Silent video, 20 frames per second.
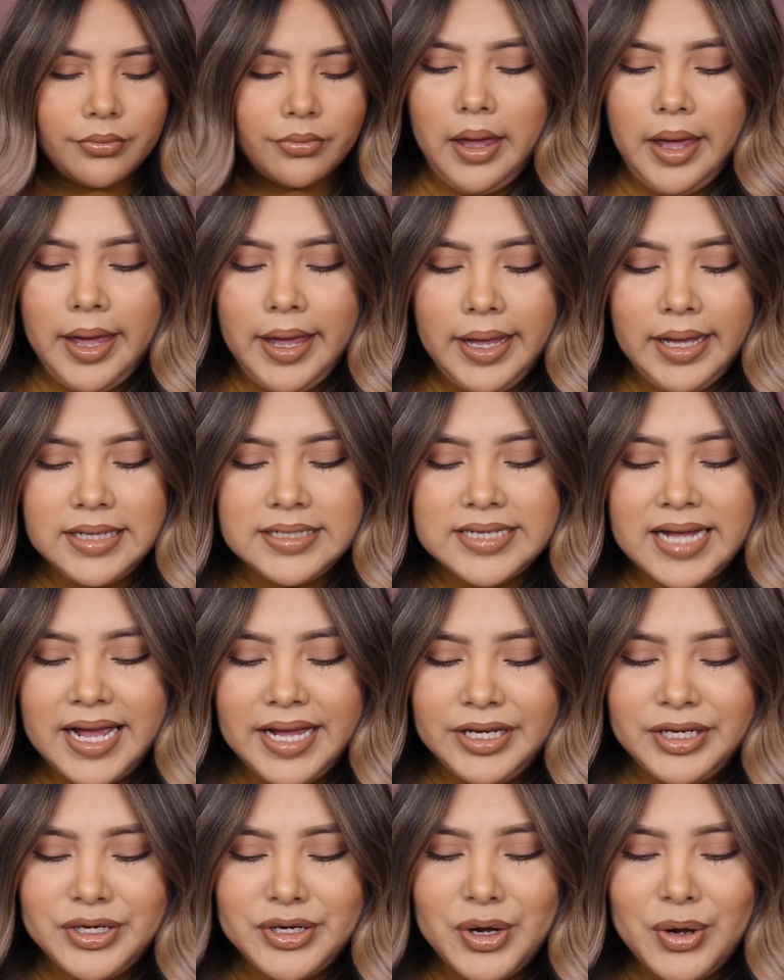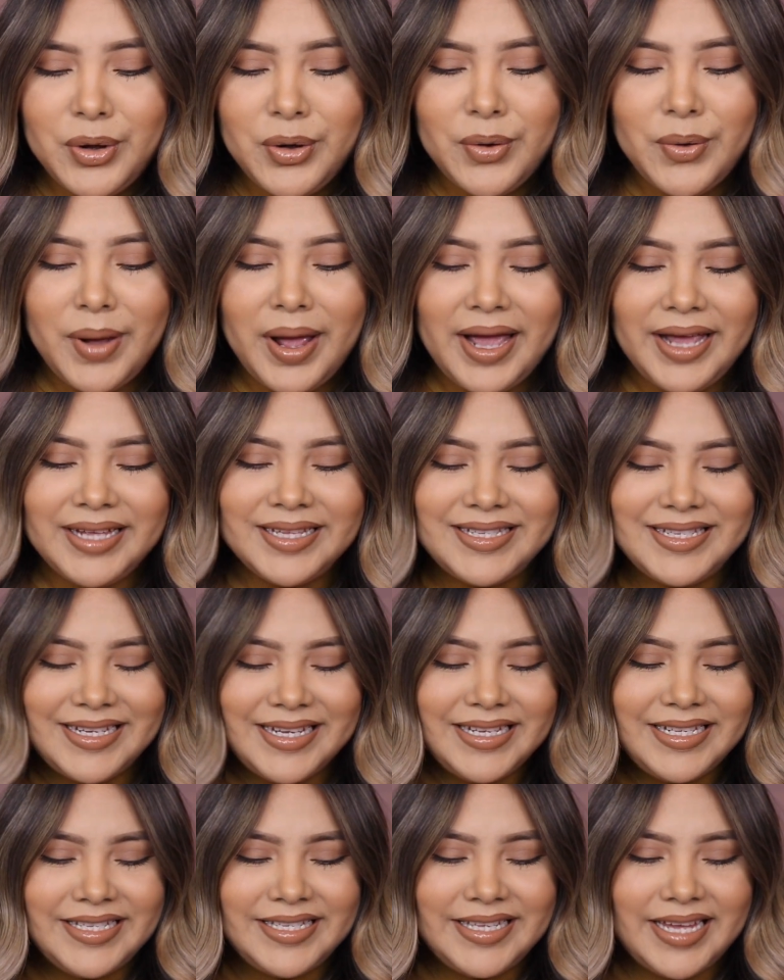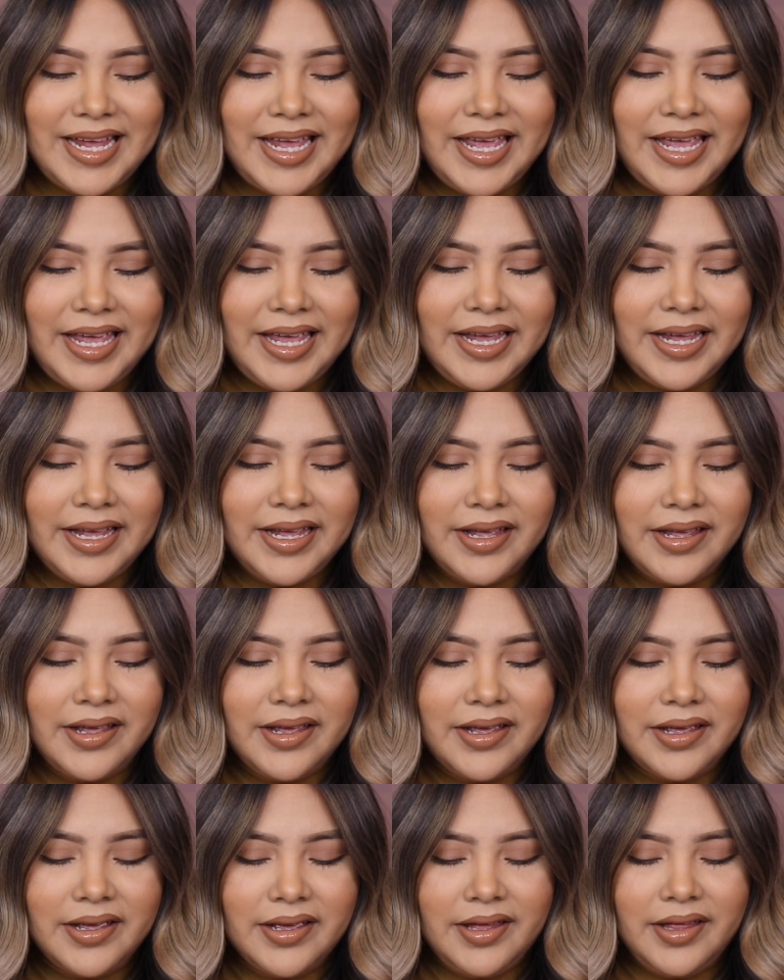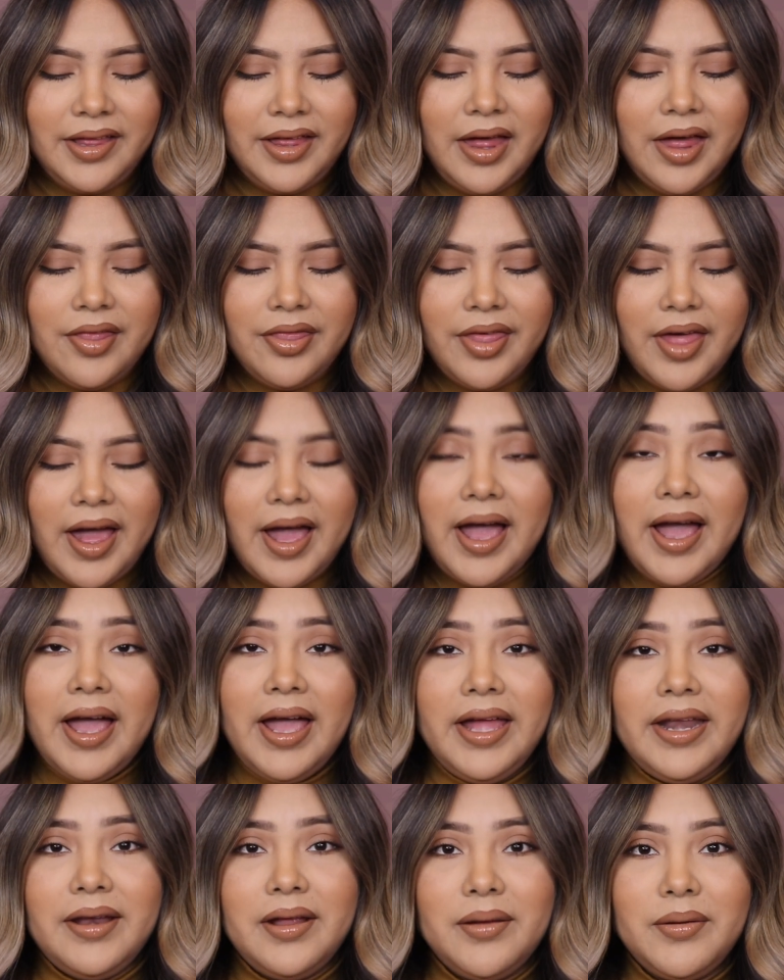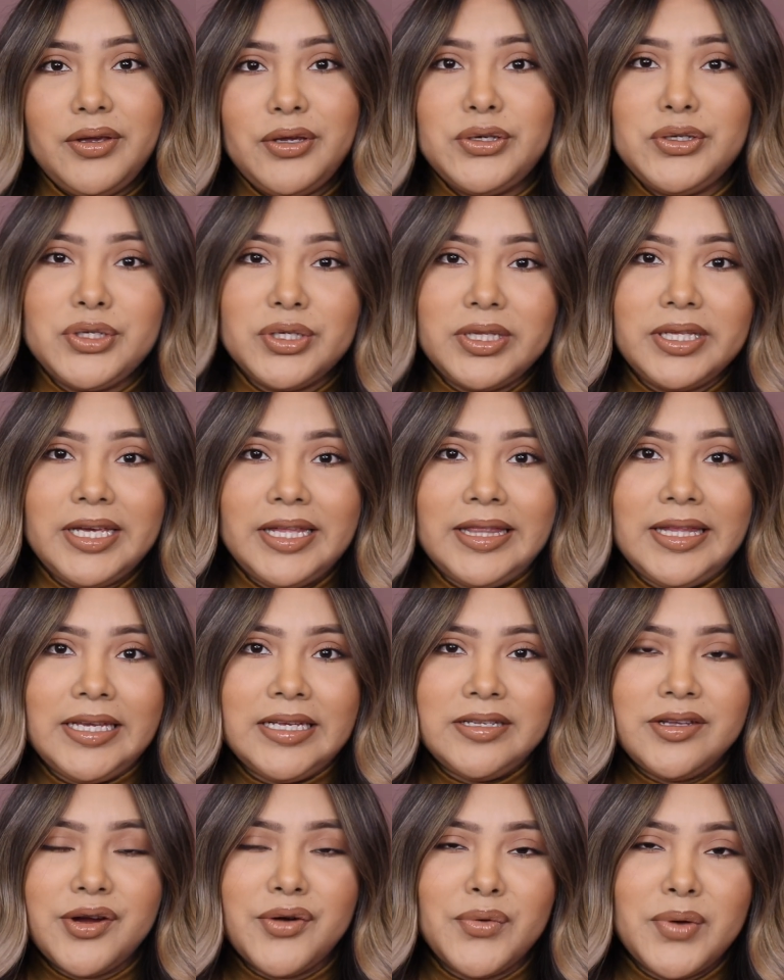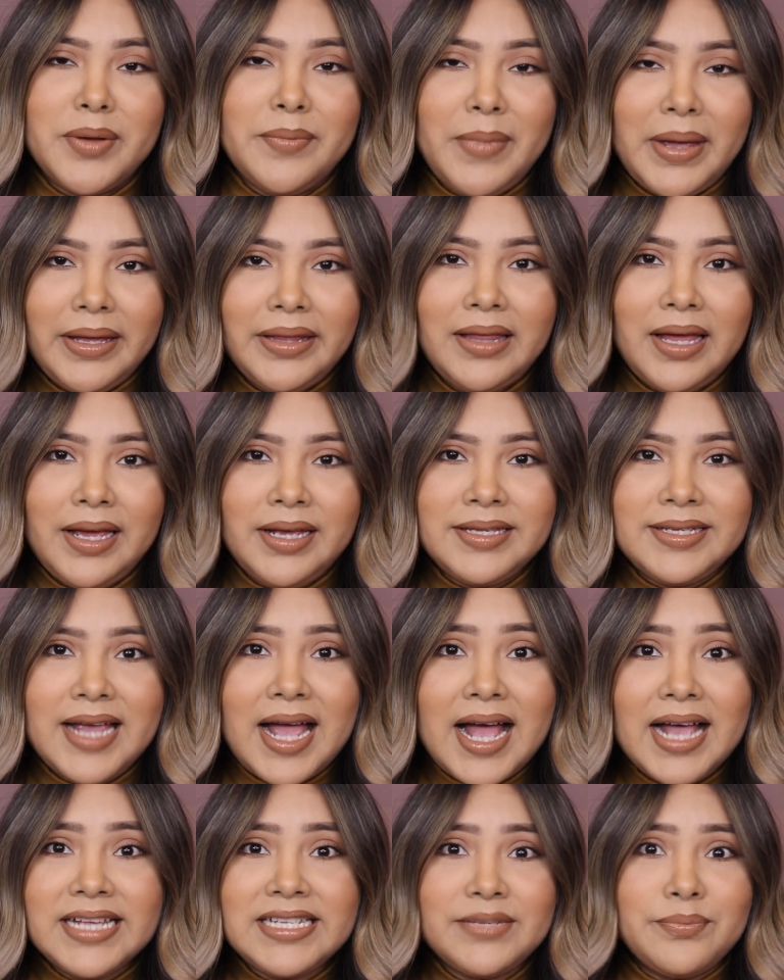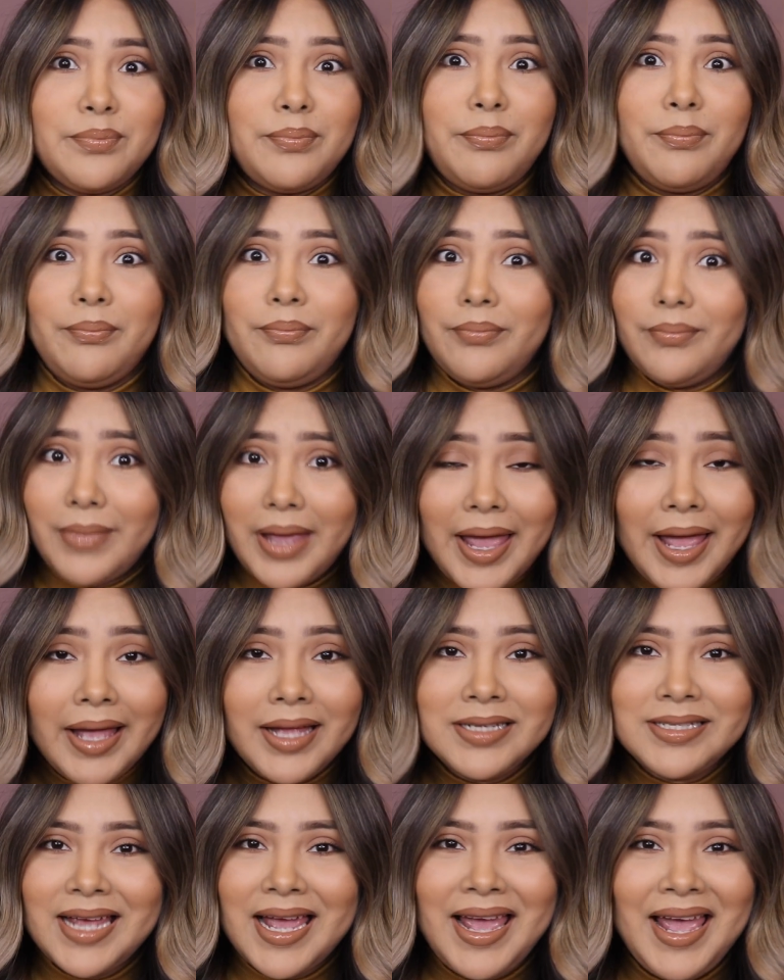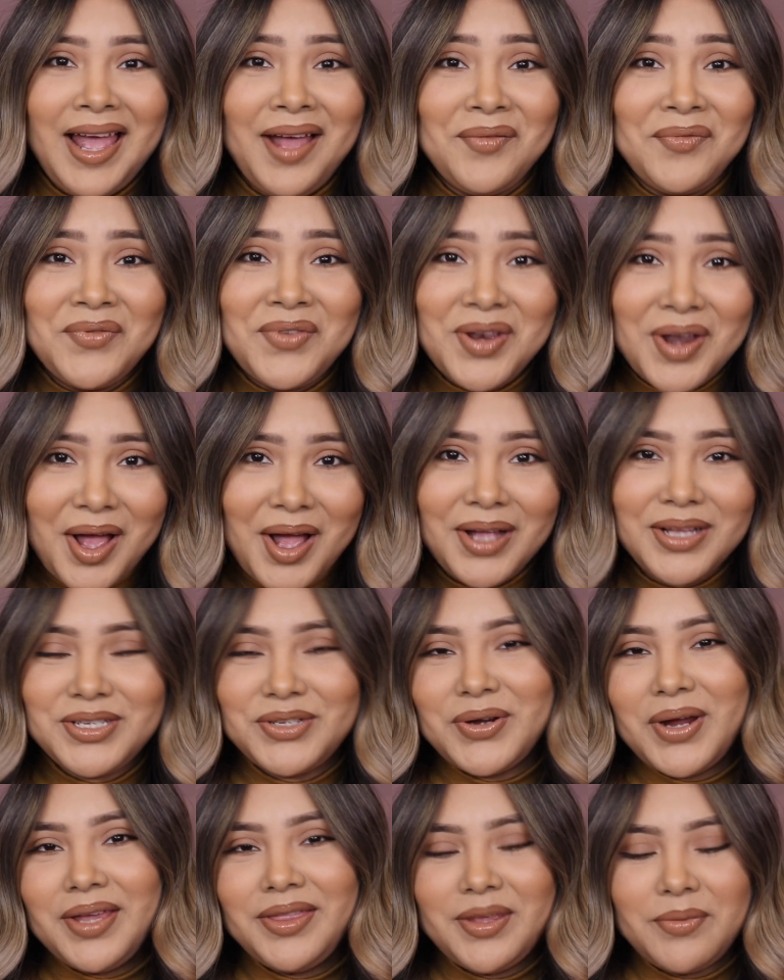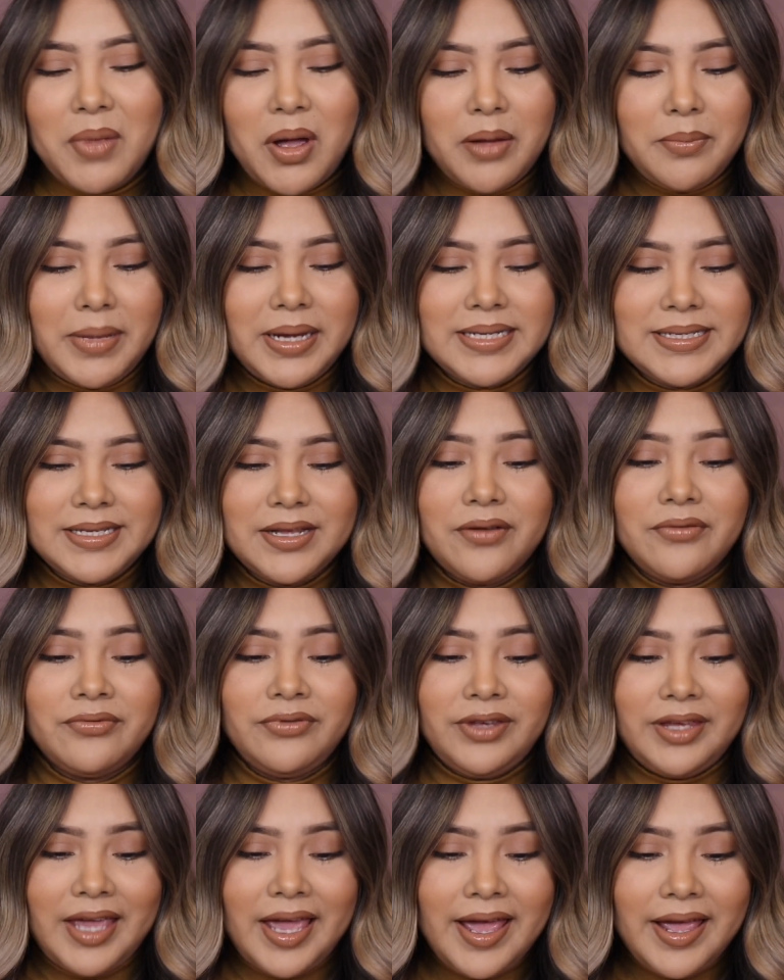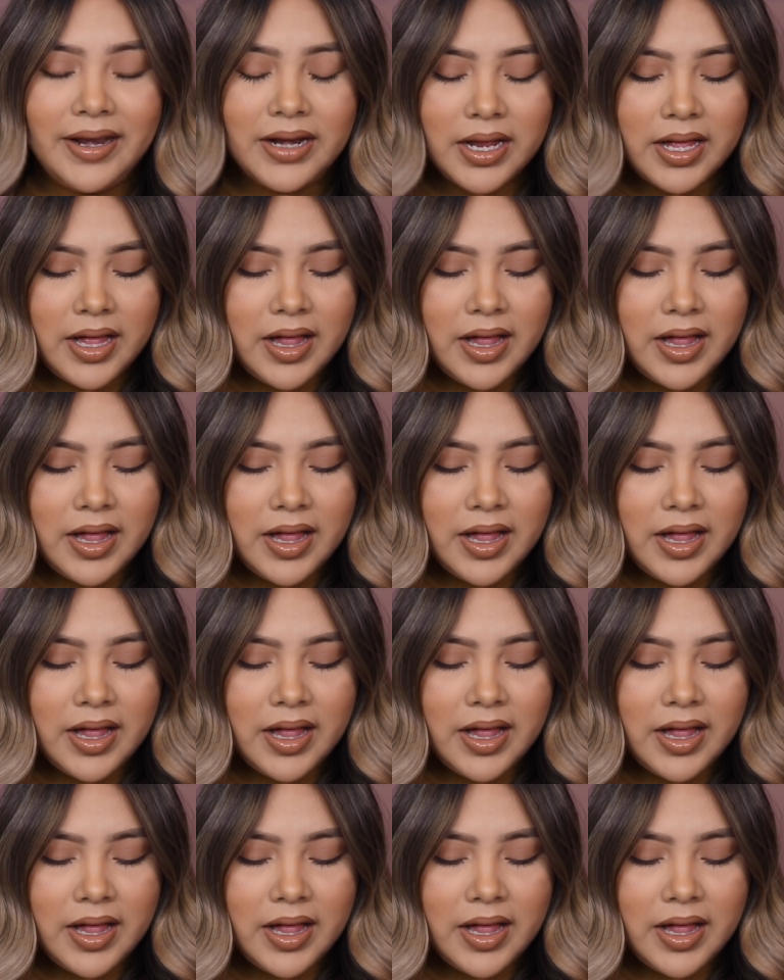And I know I did say that usually these are what my clients ask, and I have not tried them on myself yet.